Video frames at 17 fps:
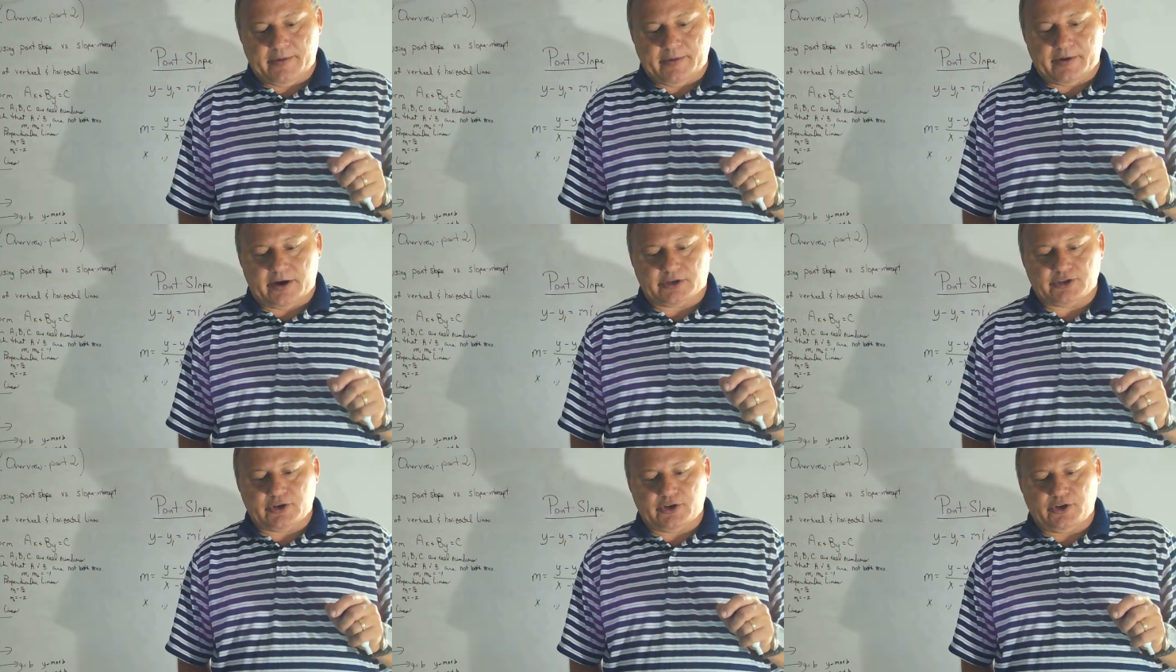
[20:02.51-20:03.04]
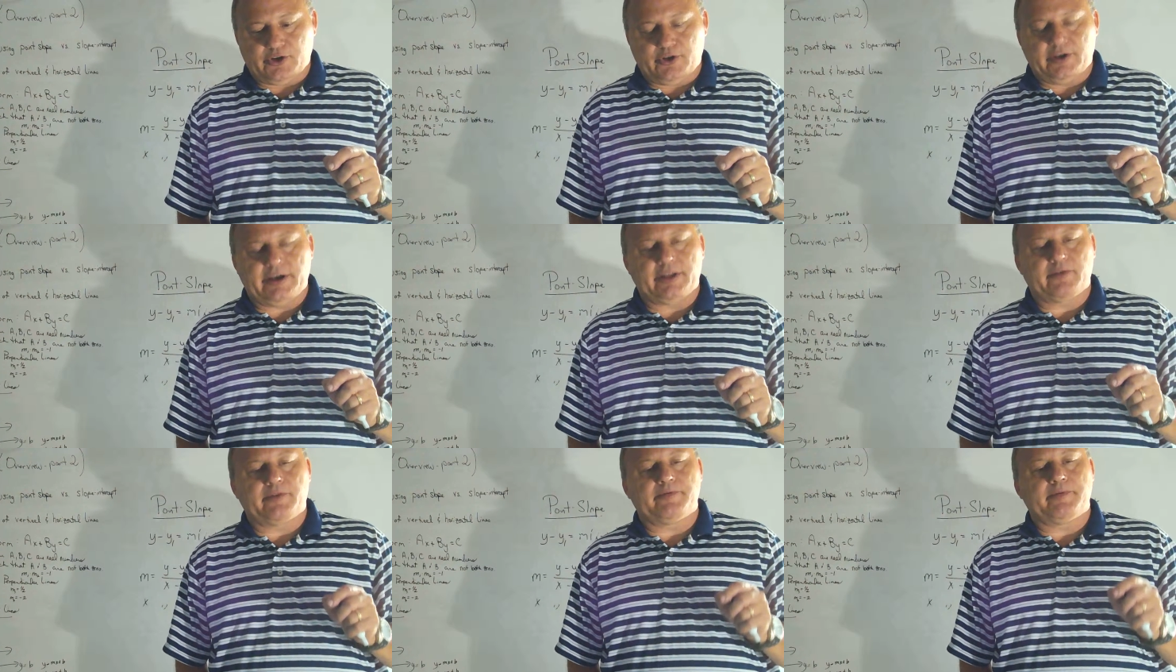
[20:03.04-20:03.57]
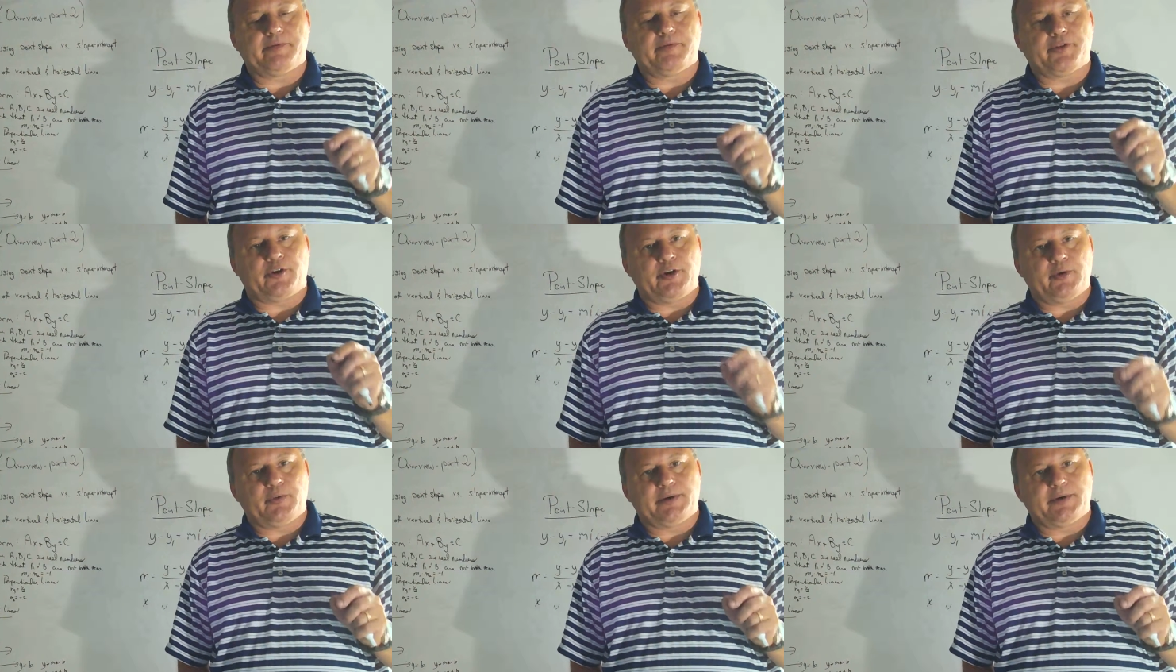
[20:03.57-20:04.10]
We're also going to do another one from
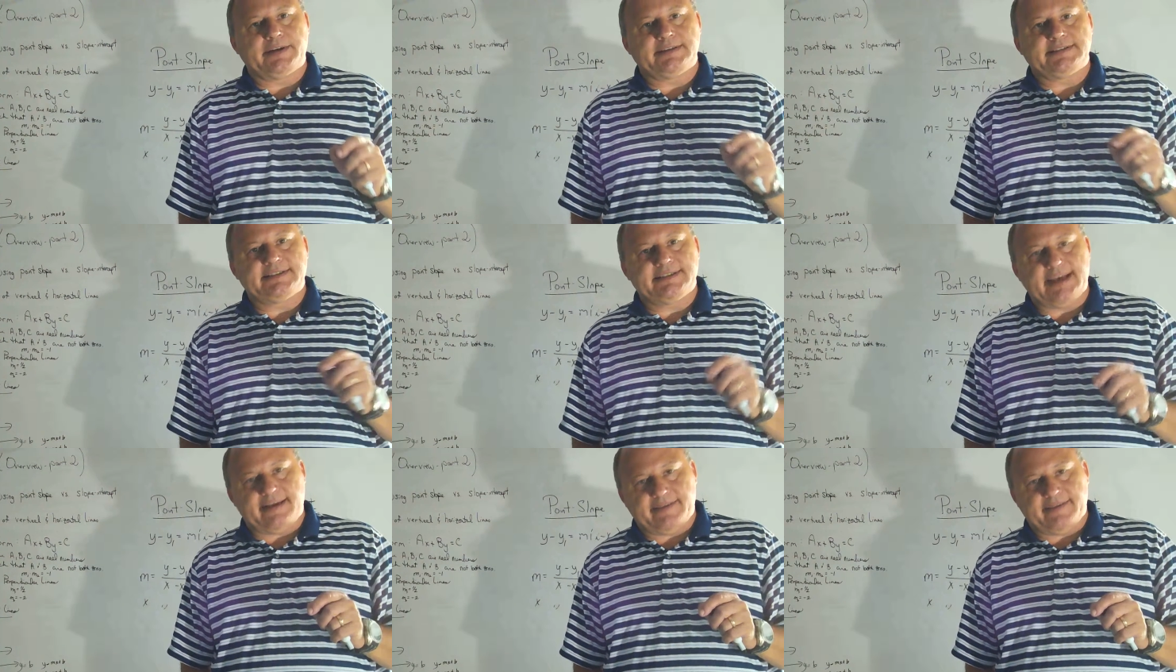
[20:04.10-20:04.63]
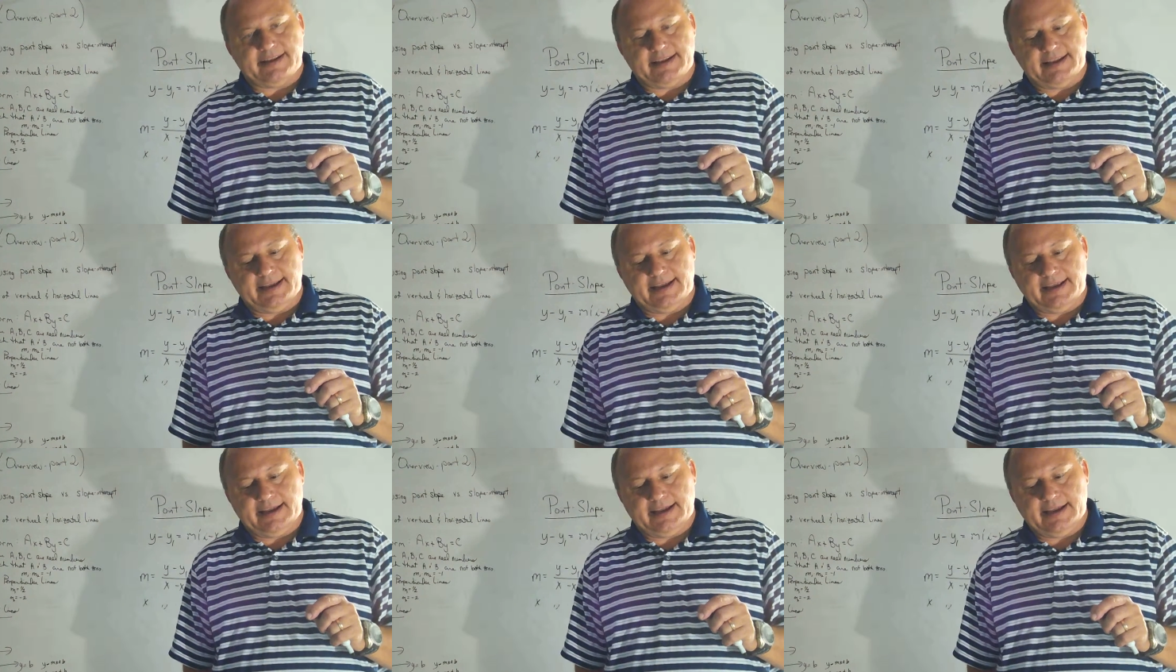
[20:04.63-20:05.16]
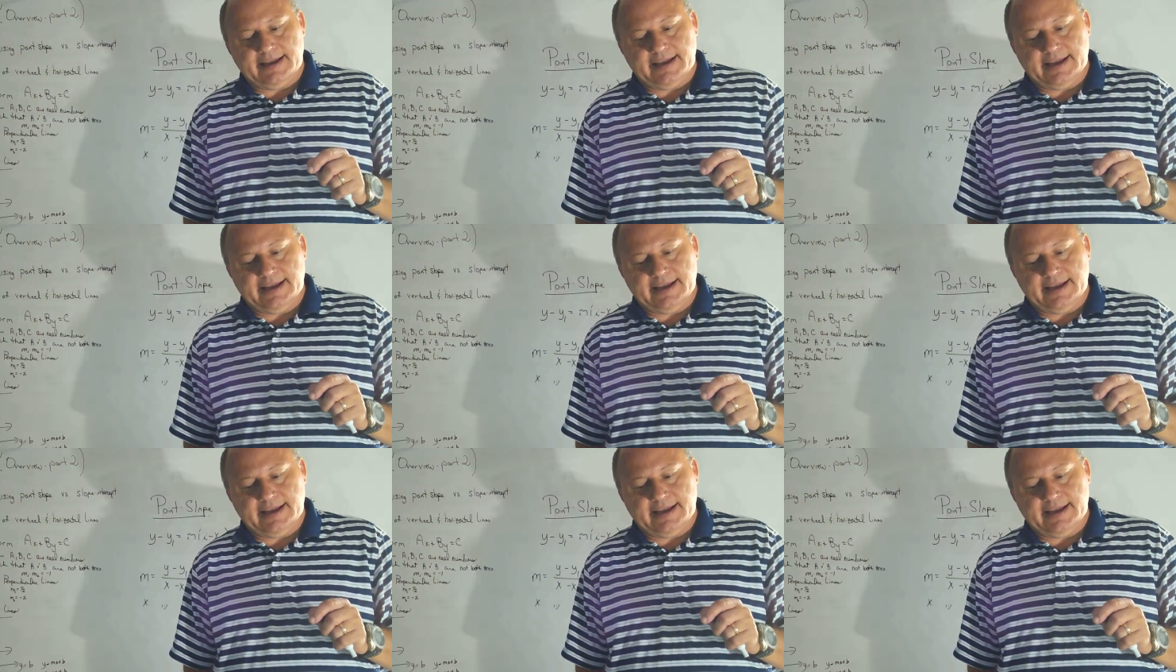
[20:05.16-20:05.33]
31 to 70,